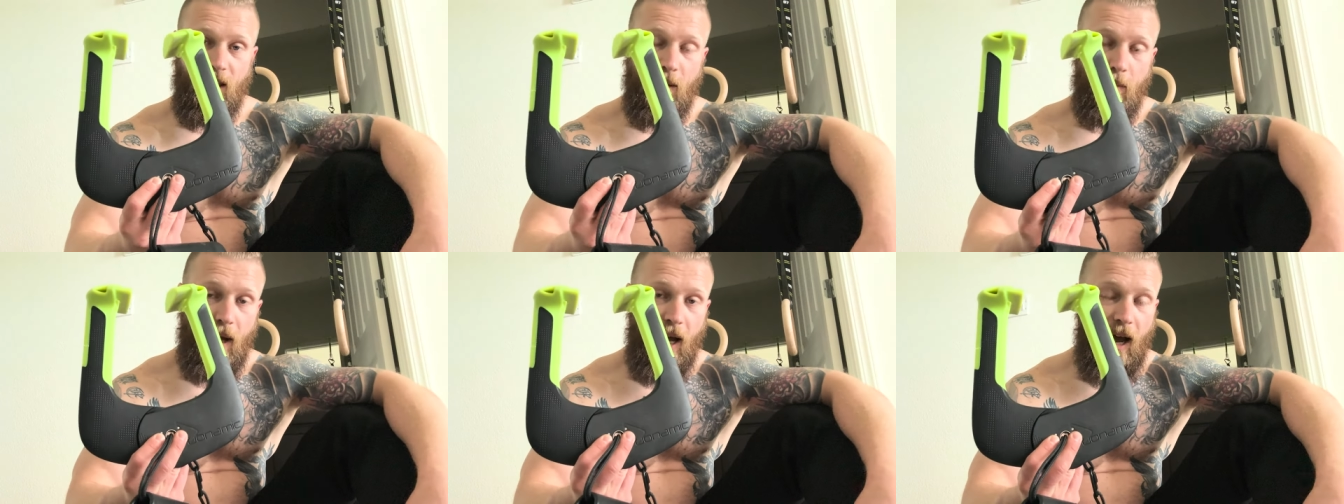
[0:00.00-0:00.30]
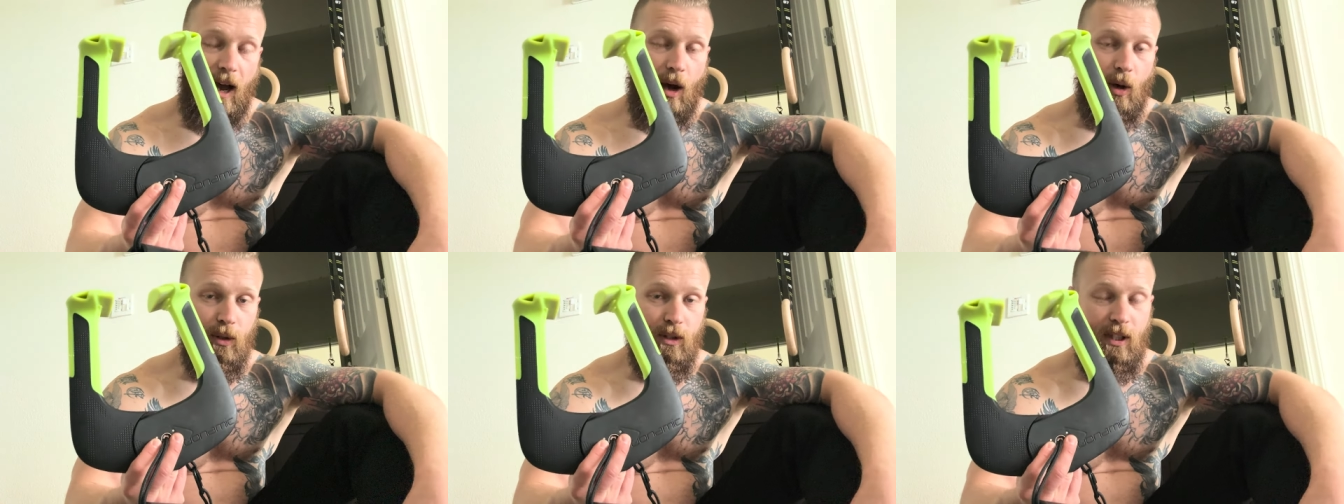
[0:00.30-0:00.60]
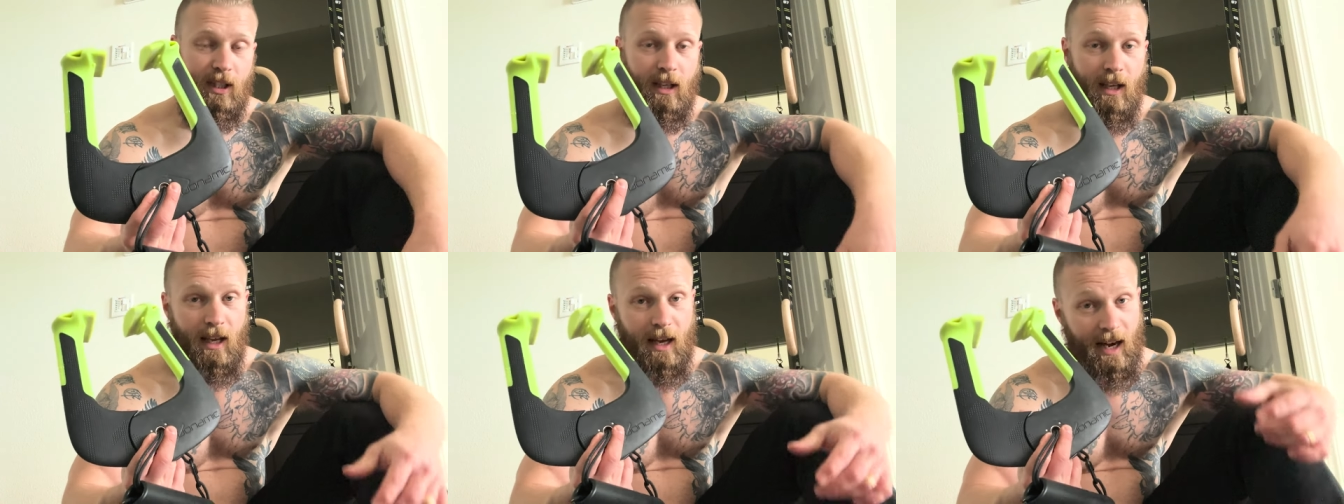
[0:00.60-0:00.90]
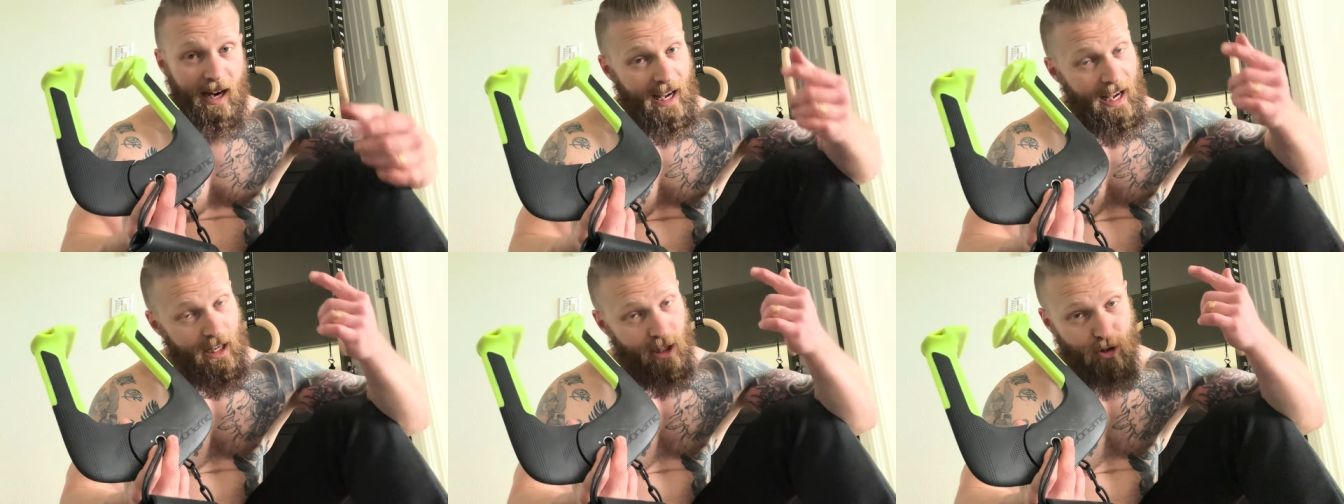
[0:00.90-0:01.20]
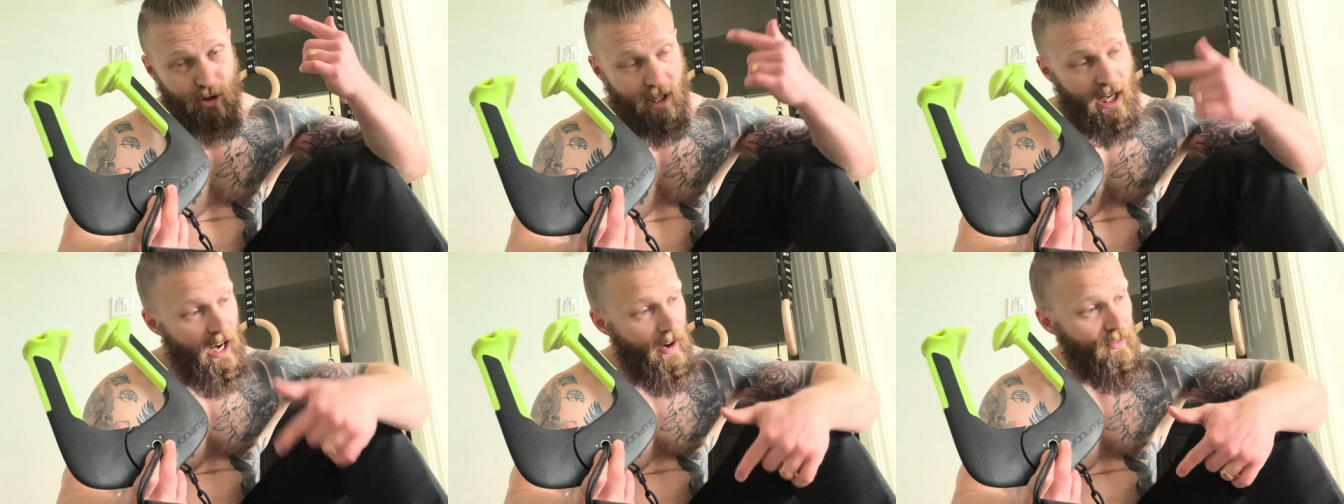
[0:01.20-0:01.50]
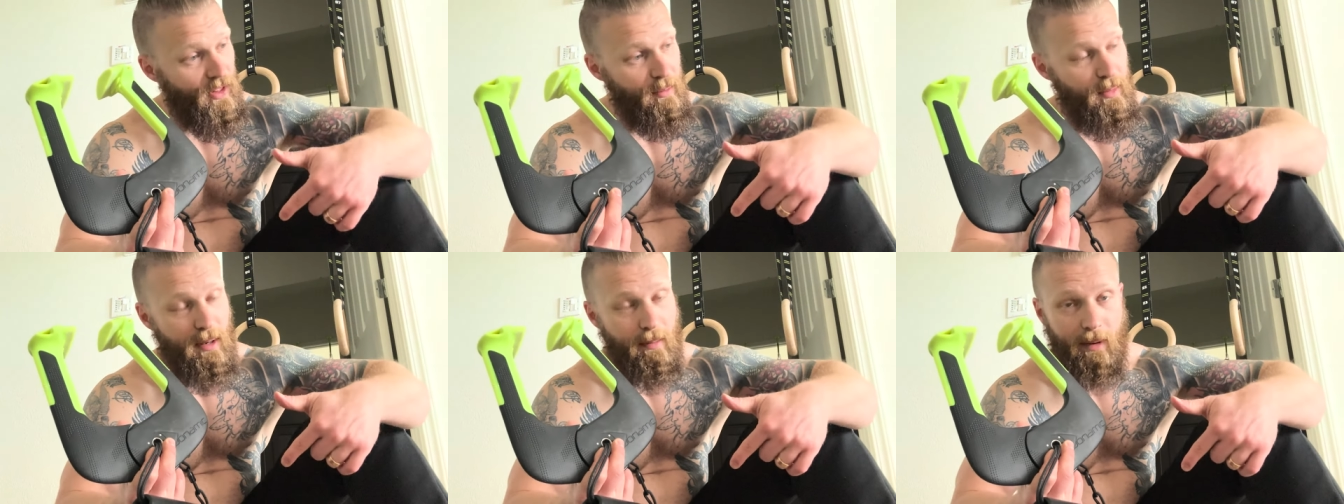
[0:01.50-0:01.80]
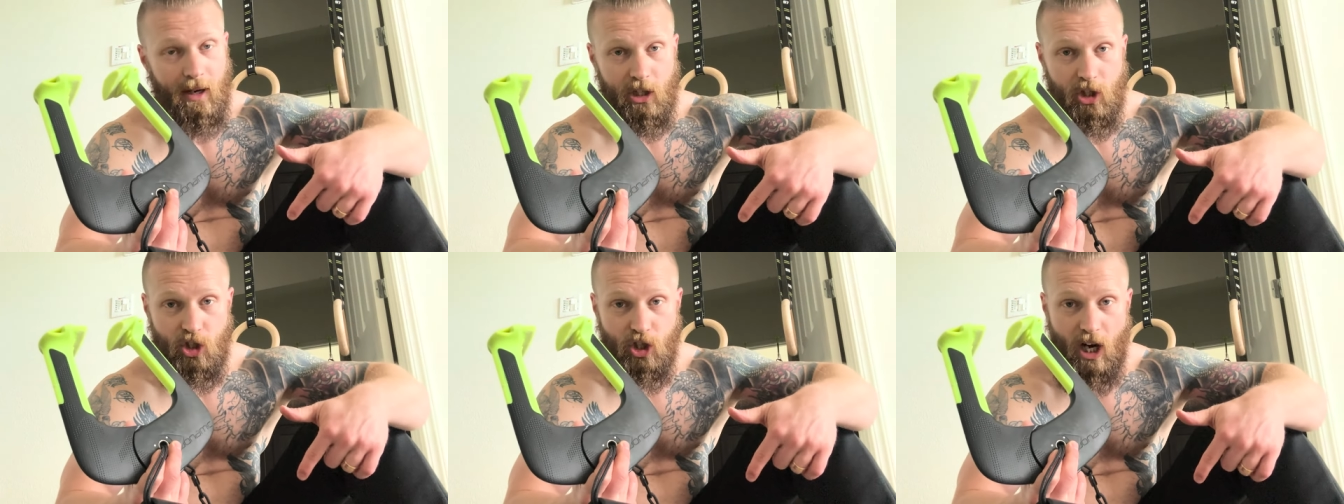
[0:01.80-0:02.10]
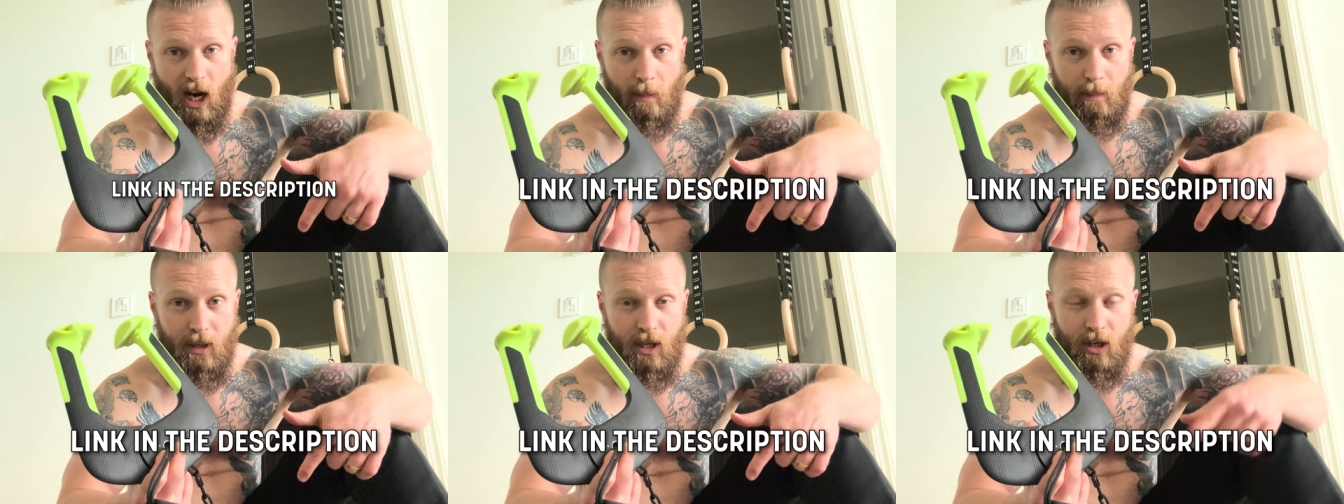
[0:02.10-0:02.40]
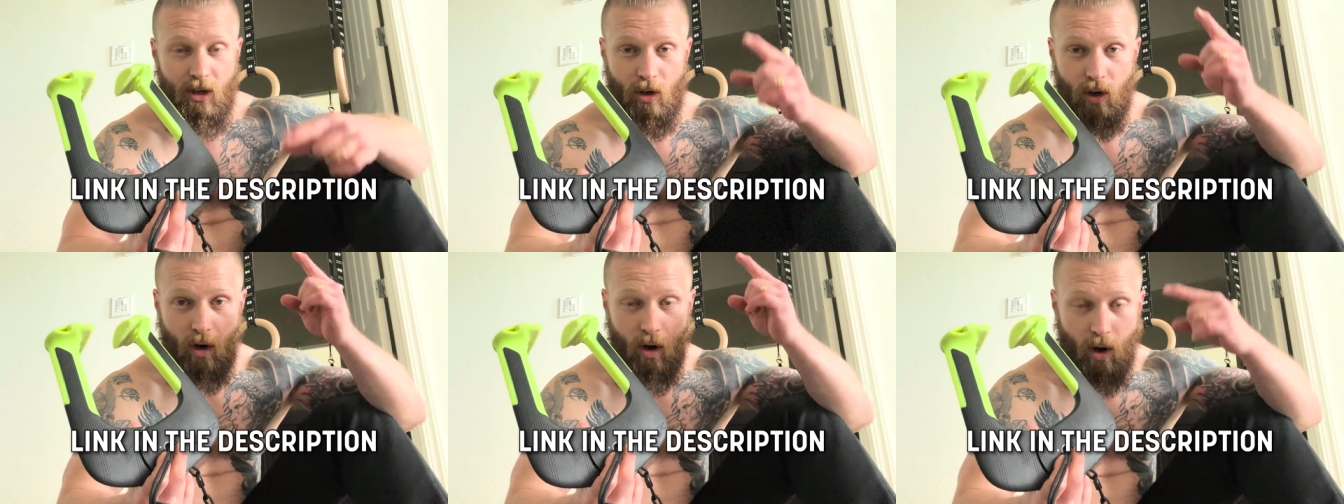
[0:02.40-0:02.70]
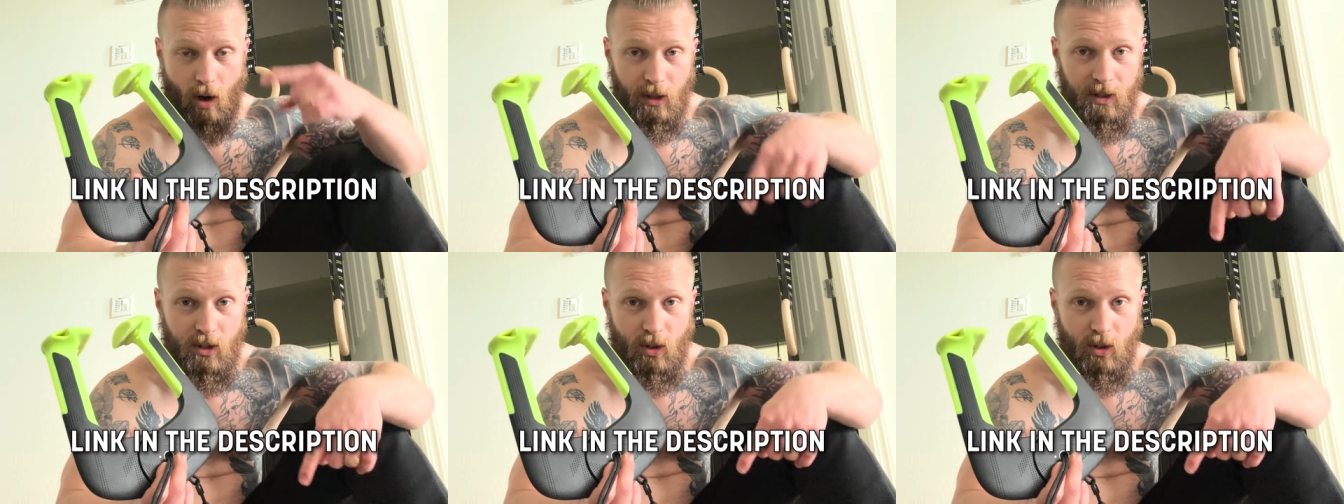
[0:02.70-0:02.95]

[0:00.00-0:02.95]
them out. I actually have them in my shop here on